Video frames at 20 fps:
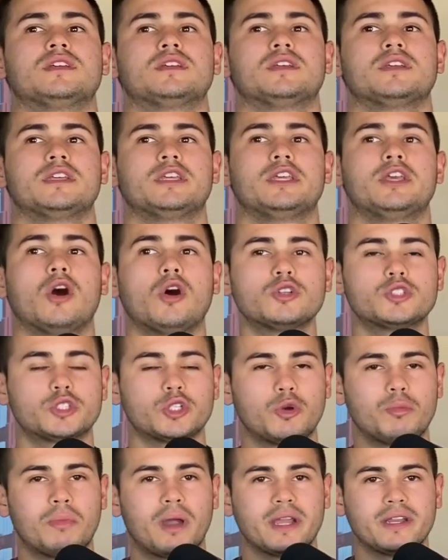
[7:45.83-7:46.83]
he
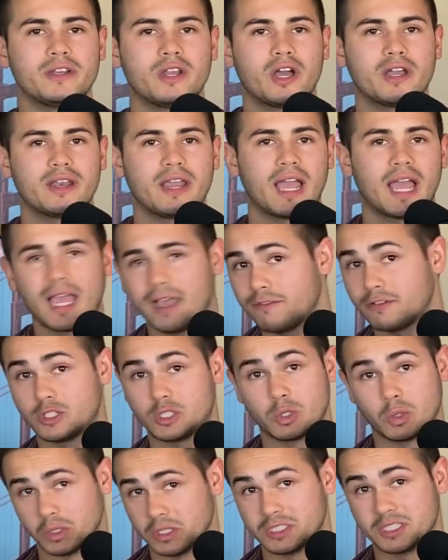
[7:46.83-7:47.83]
also might not have a
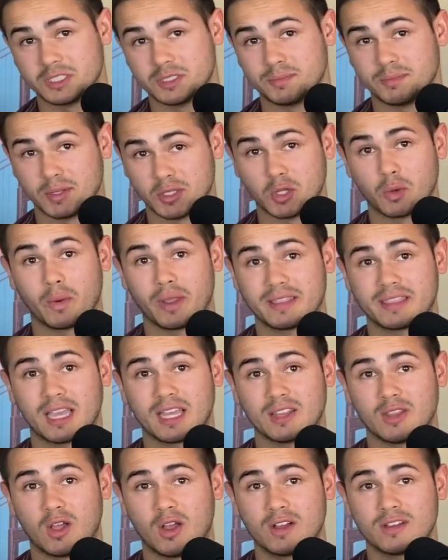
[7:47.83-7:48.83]
choice but to wait
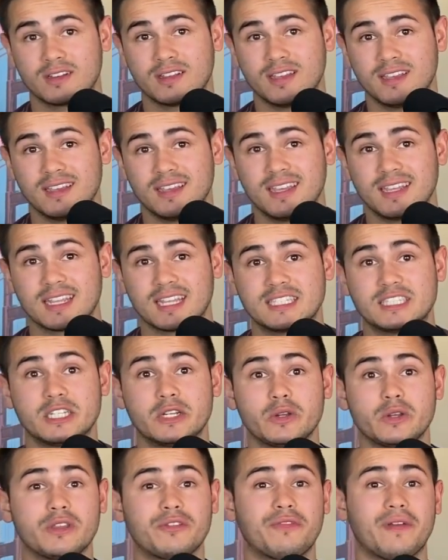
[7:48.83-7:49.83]
that long,
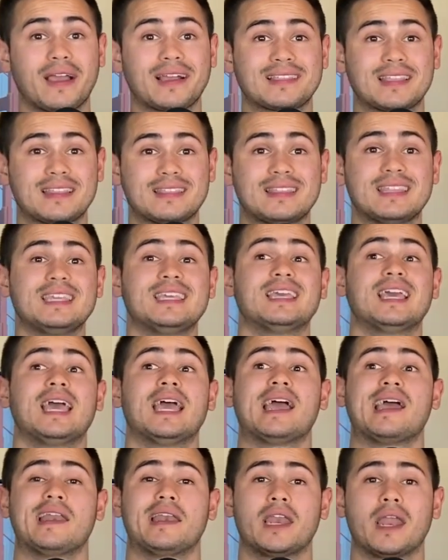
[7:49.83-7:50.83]
considering the fact that the
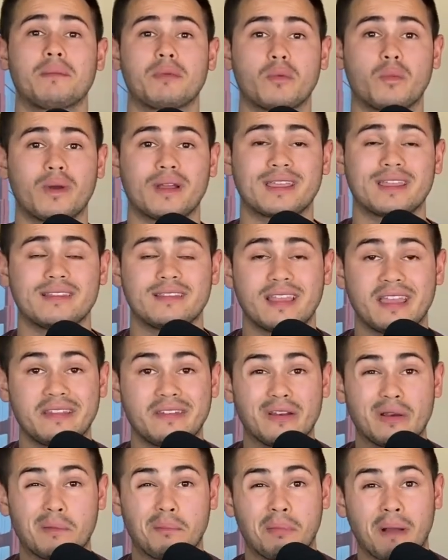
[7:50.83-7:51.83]
number one
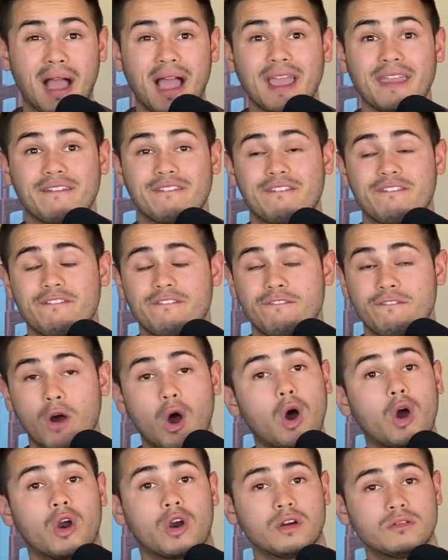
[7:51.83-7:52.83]
contender by
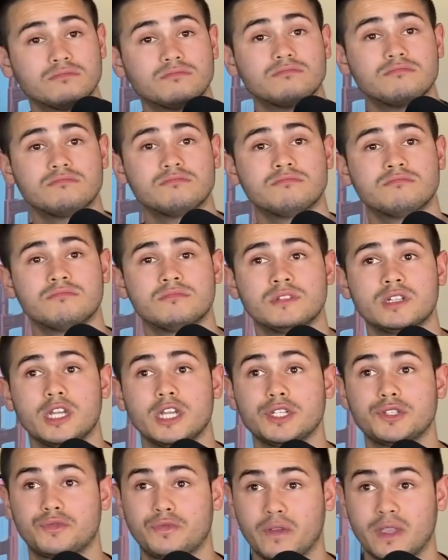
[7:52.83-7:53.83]
far
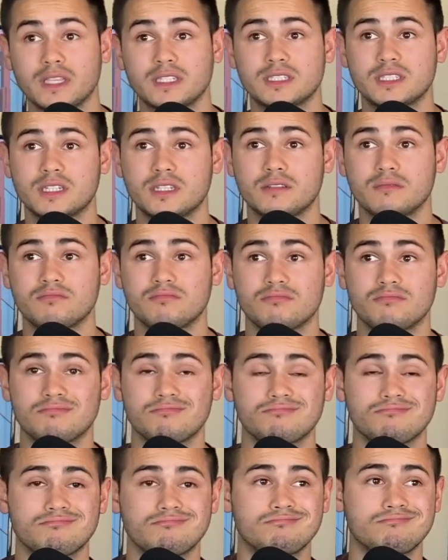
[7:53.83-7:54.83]
is facing
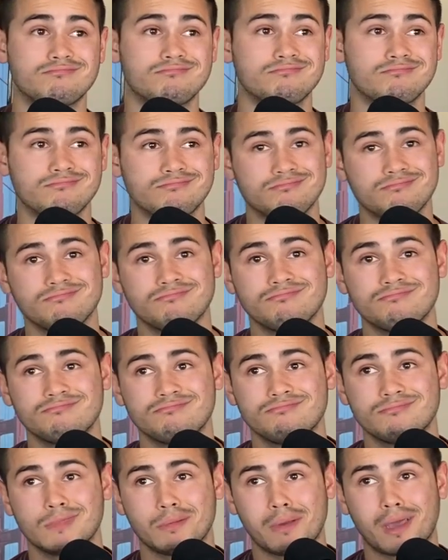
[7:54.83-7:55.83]

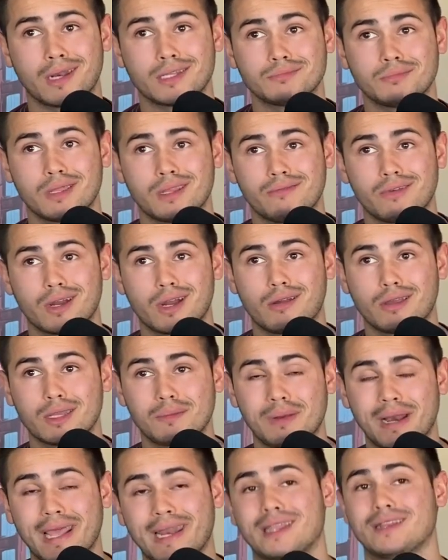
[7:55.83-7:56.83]
the baddest motherfucker on the
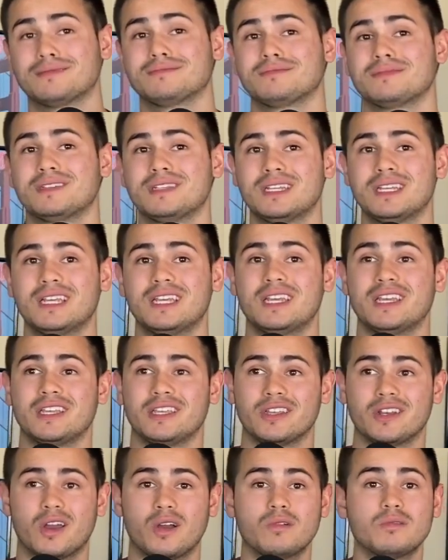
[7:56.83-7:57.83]
planet.
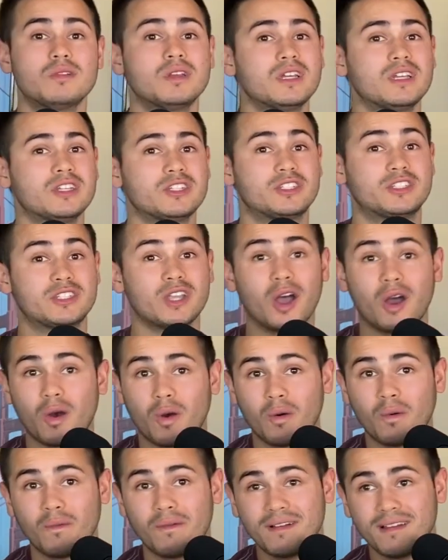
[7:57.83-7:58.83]
You know?
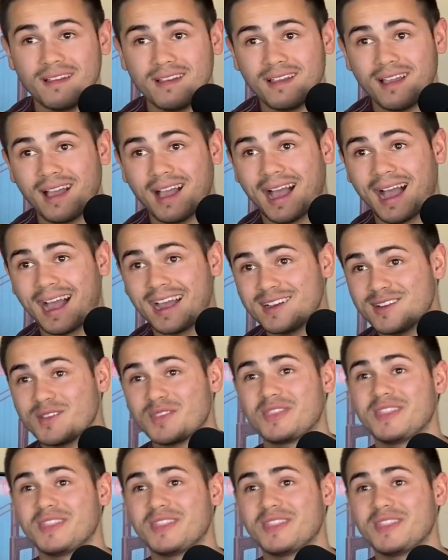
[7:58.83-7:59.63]
So I don't